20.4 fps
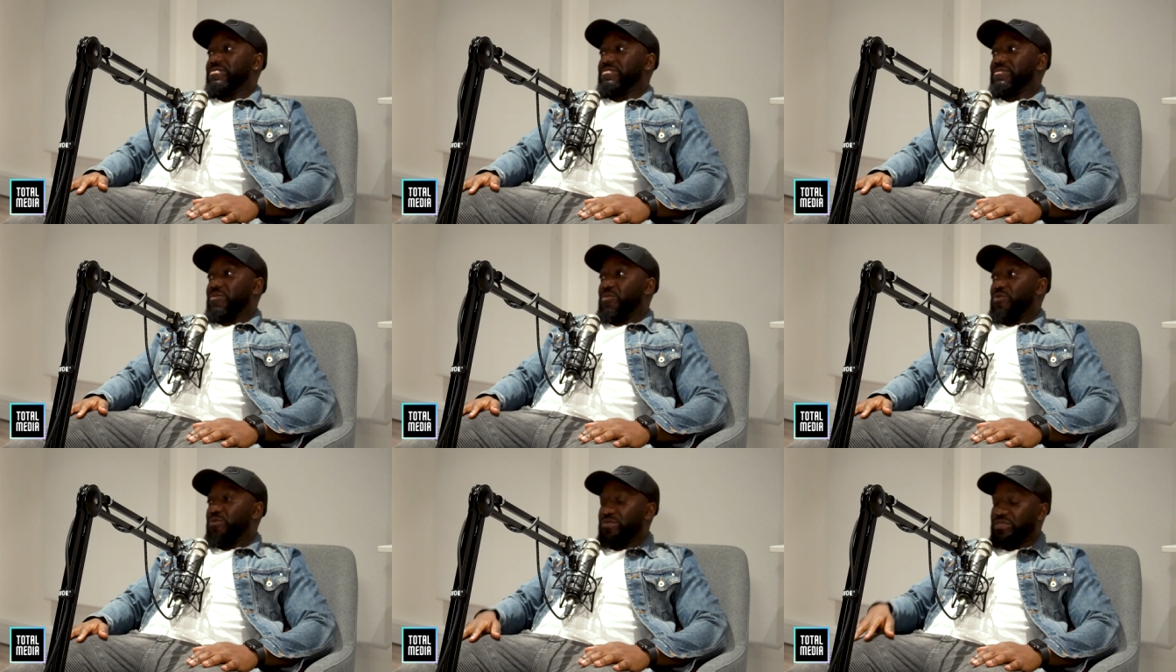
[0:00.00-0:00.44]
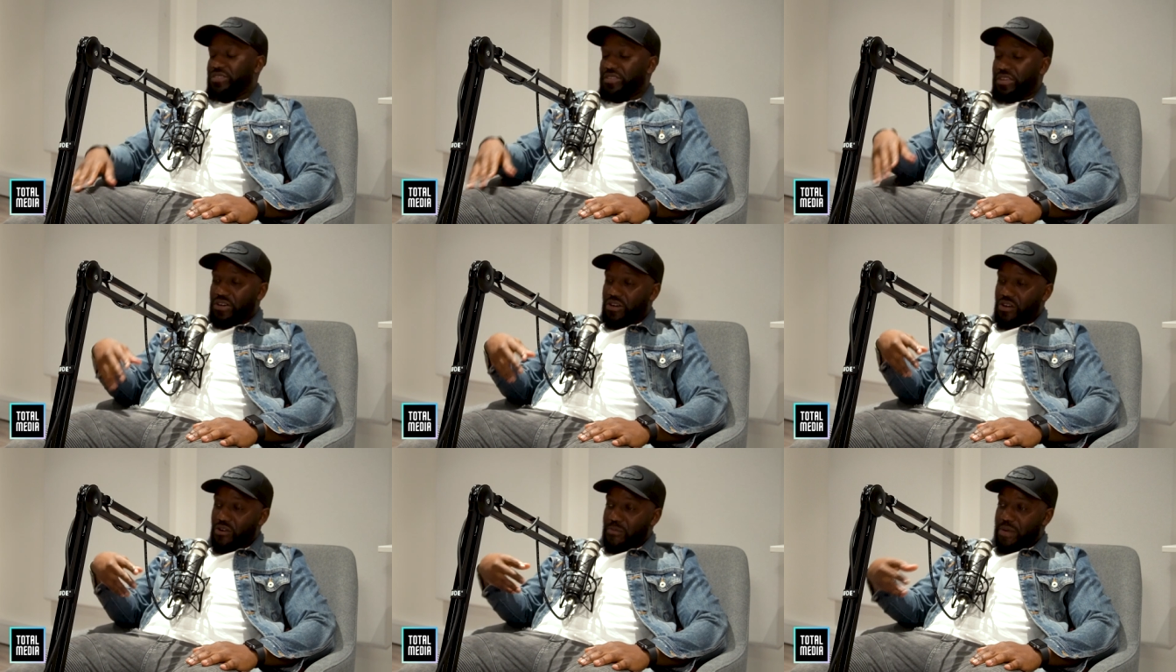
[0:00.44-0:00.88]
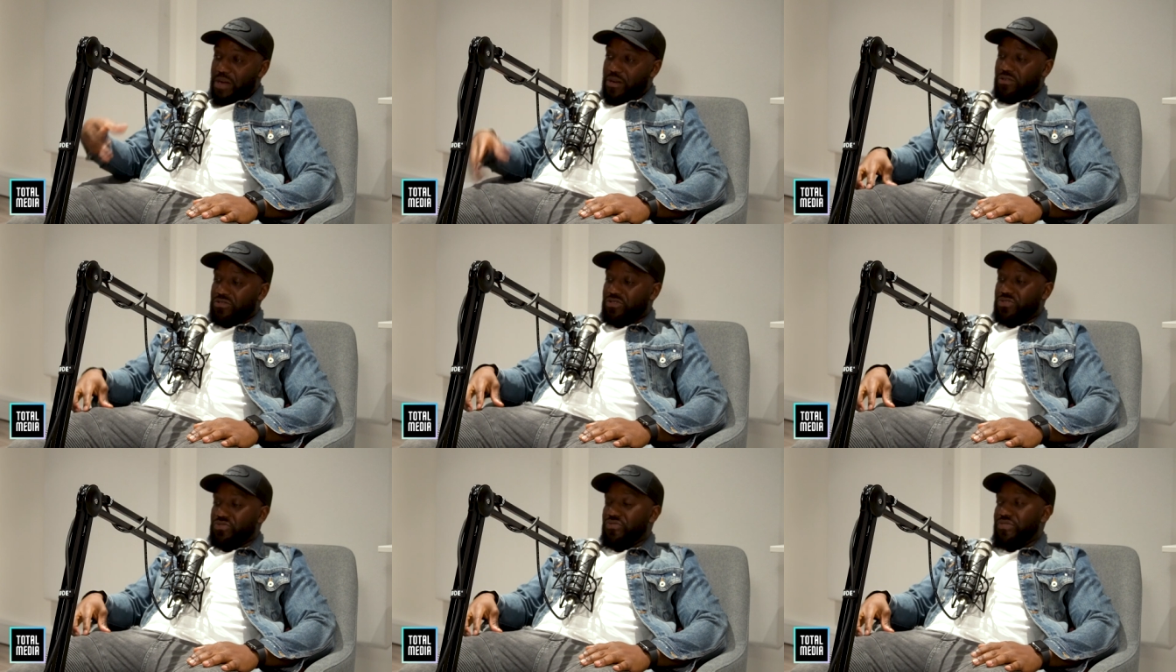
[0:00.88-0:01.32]
What was the oh my
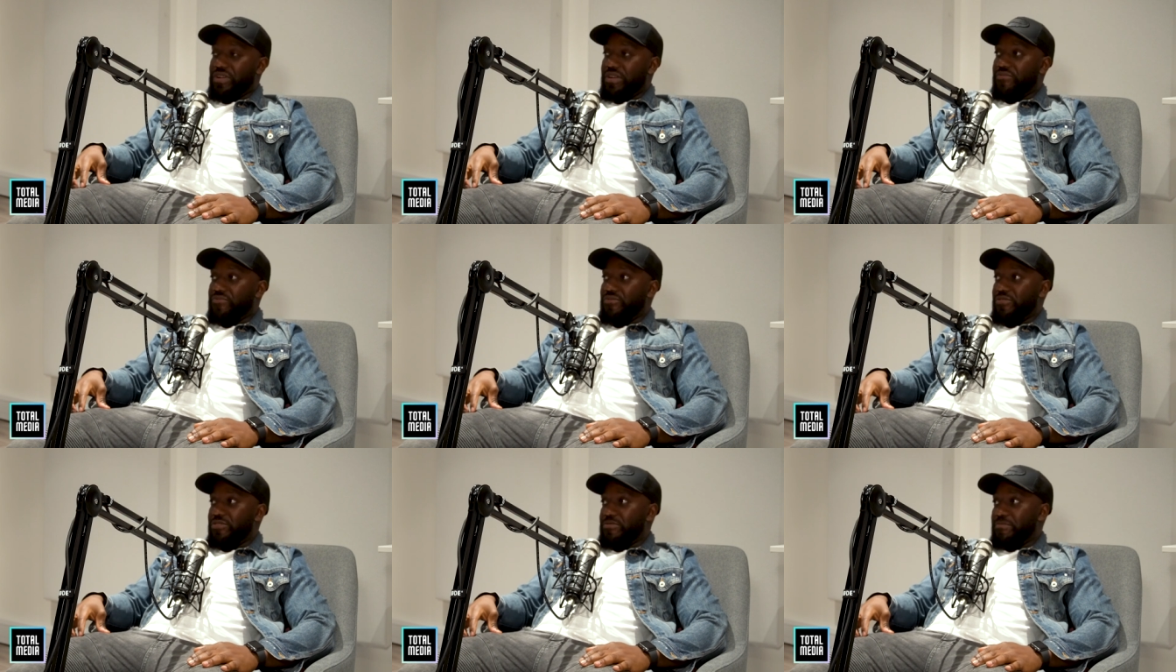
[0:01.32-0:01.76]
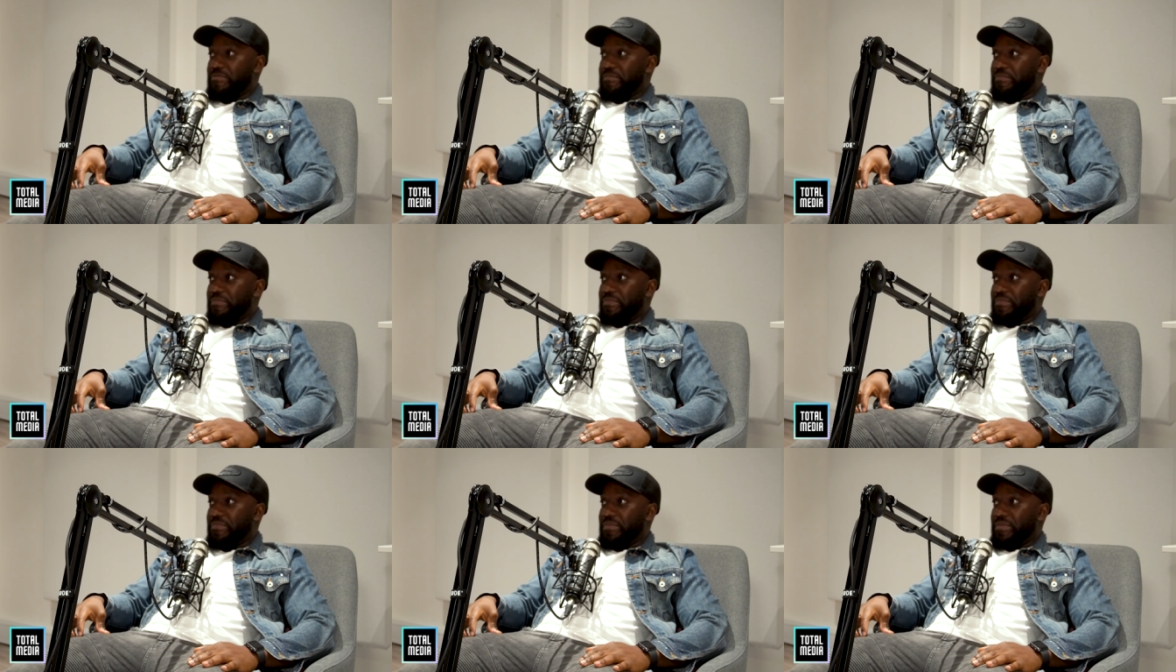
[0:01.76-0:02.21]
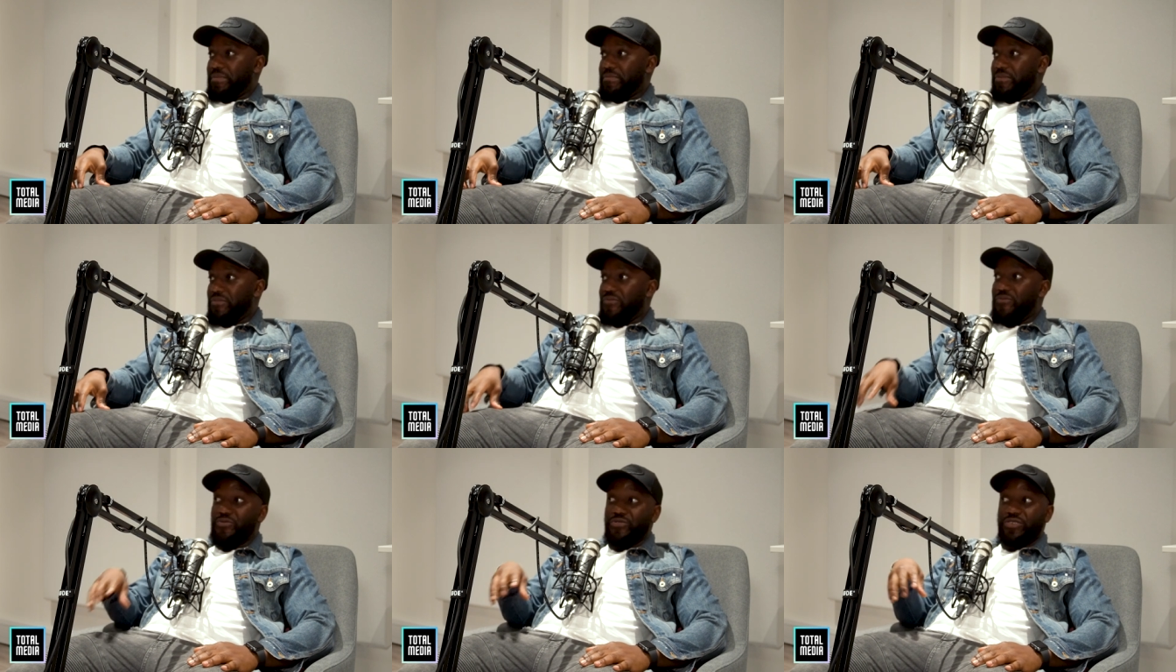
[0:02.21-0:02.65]
god story at Fulham
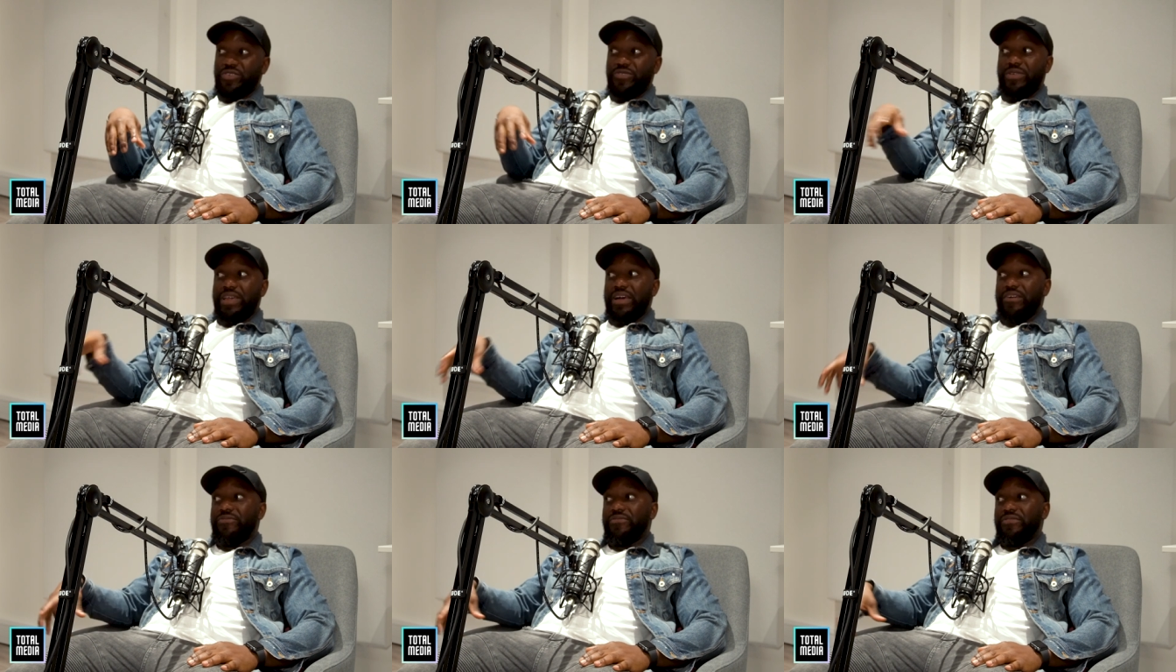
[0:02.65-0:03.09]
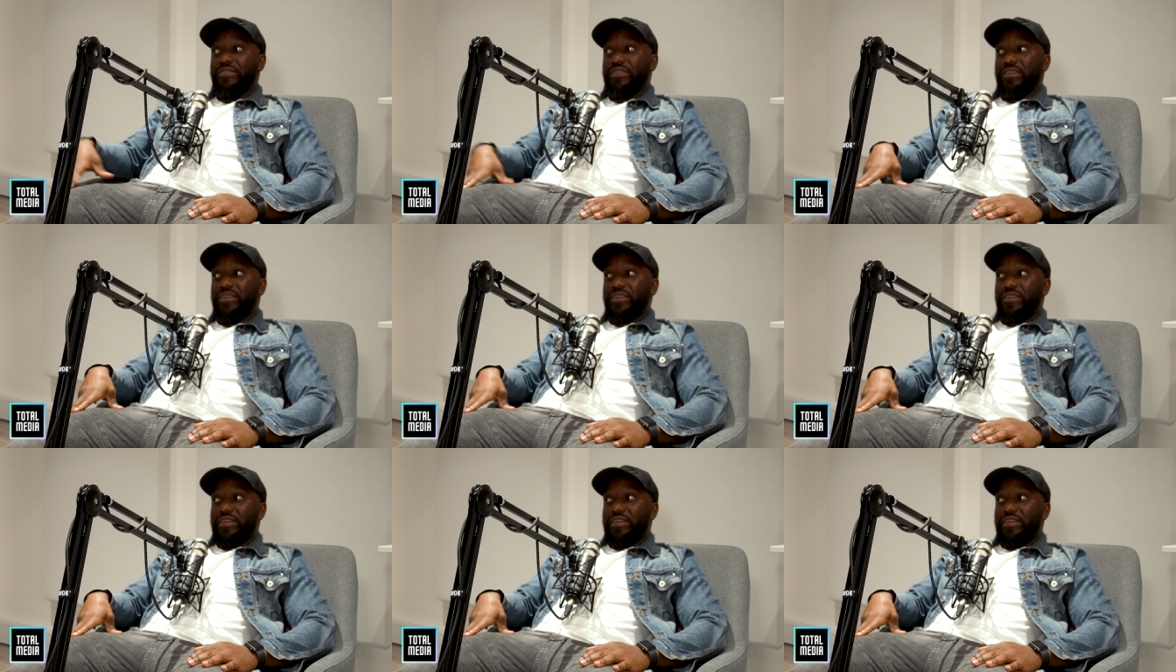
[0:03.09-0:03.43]
before you left?